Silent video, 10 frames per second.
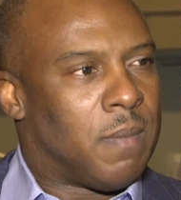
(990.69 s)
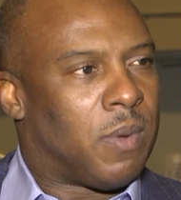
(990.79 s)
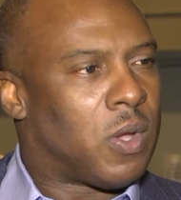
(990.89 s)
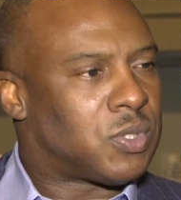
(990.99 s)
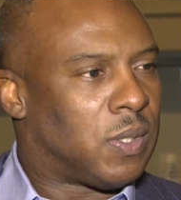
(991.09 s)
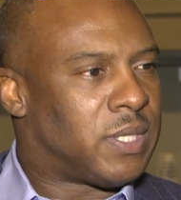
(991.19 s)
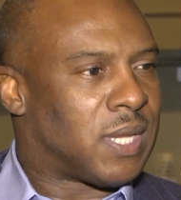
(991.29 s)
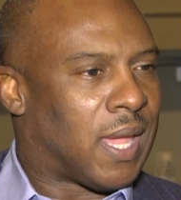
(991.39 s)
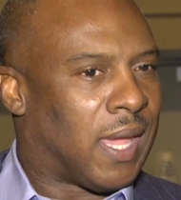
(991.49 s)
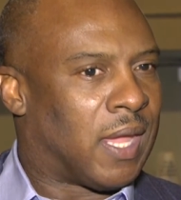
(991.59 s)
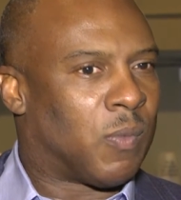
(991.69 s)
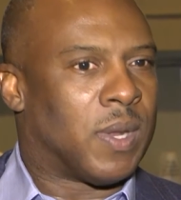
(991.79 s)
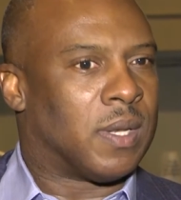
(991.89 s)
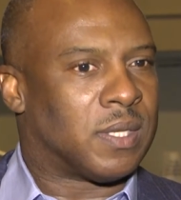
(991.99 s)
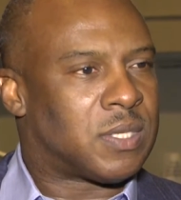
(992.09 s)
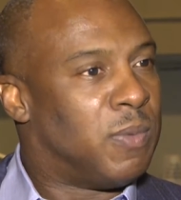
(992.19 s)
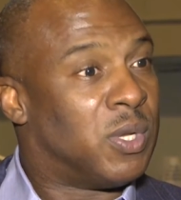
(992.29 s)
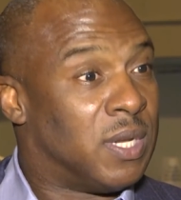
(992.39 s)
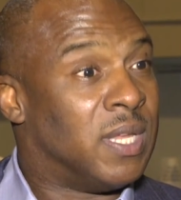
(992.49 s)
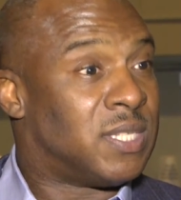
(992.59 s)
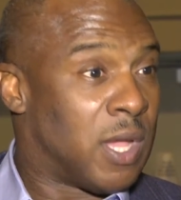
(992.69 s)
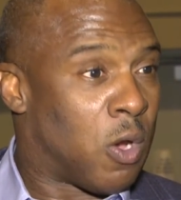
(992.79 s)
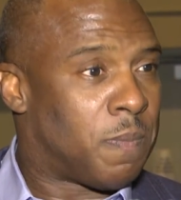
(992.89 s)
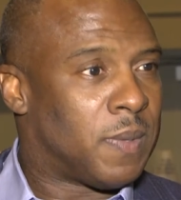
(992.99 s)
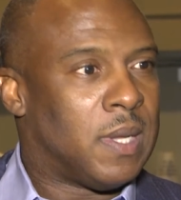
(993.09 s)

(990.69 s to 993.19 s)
but also leads a hand when this community needs help.